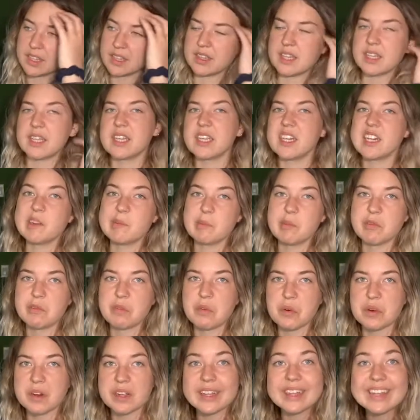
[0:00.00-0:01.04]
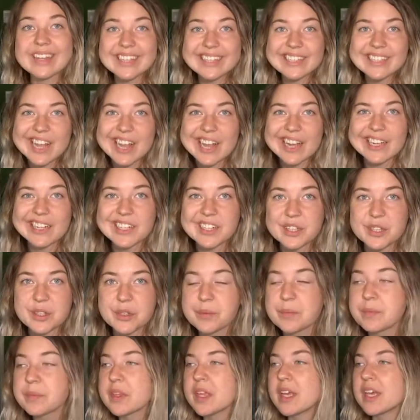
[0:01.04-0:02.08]
than you did before. At least I do.
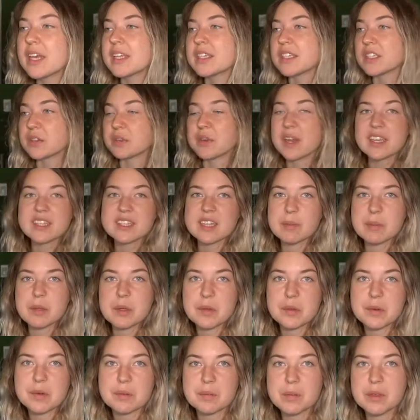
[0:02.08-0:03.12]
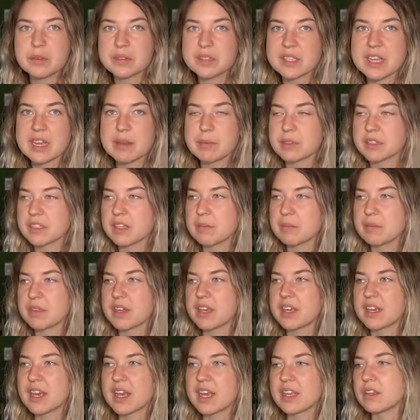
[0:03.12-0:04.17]
So next time you go to a museum or
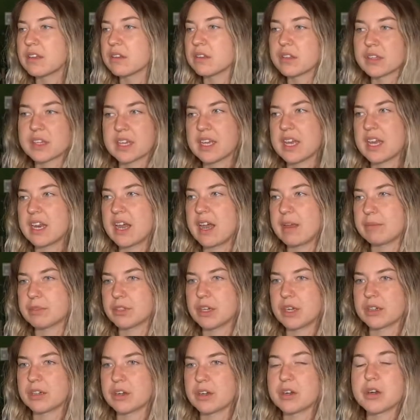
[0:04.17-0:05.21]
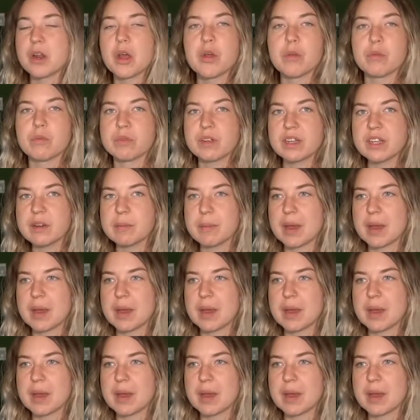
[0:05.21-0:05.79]
something and you're looking at abstract art, read